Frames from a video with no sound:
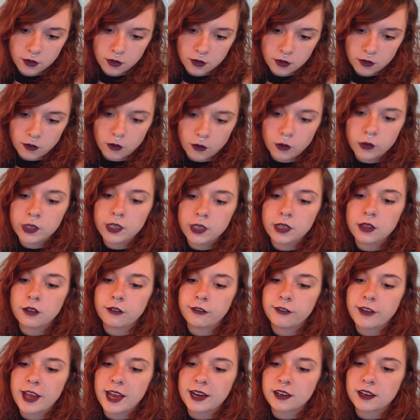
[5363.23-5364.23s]
Only the
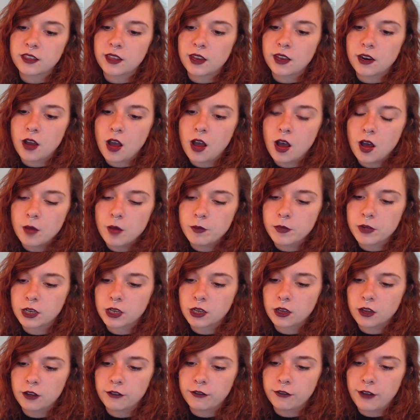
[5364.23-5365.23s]
fact that a hummock
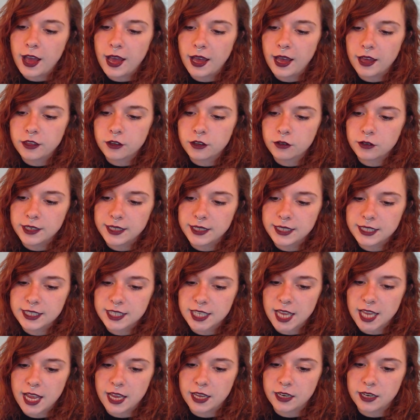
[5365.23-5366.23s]
of heathery
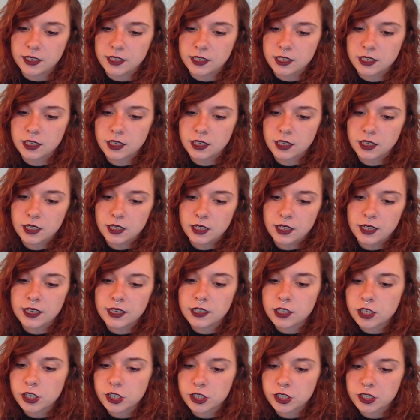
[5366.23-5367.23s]
sand
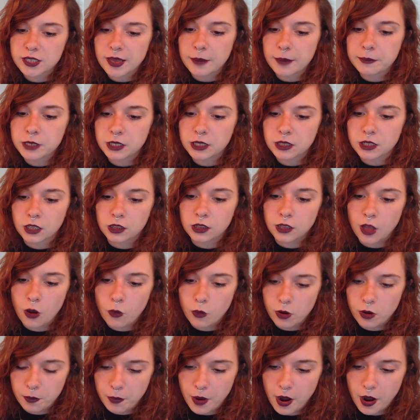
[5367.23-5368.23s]
intercepted the
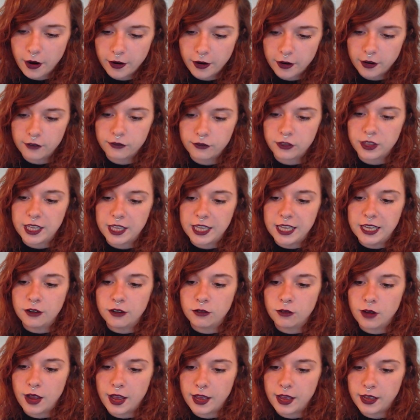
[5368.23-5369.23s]
lower part of the heat
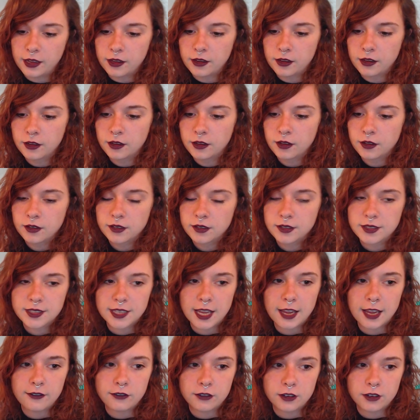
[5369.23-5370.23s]
ray
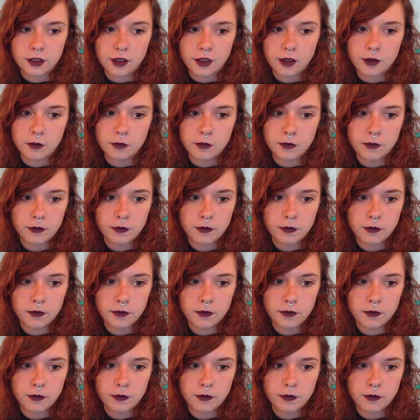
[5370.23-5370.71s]
saved them.